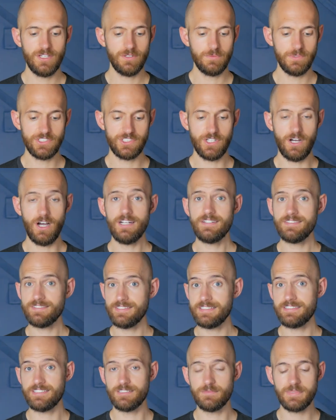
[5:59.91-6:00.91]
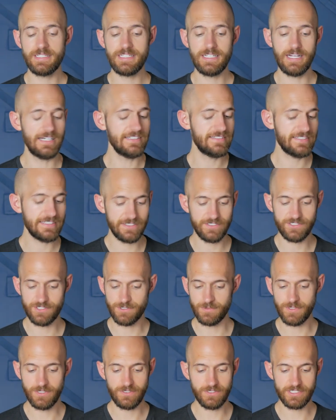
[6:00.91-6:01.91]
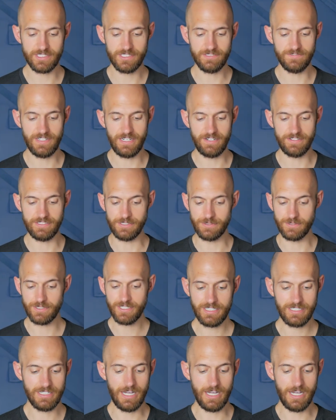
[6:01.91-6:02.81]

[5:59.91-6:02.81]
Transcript: which honestly to me, I think is a really good value.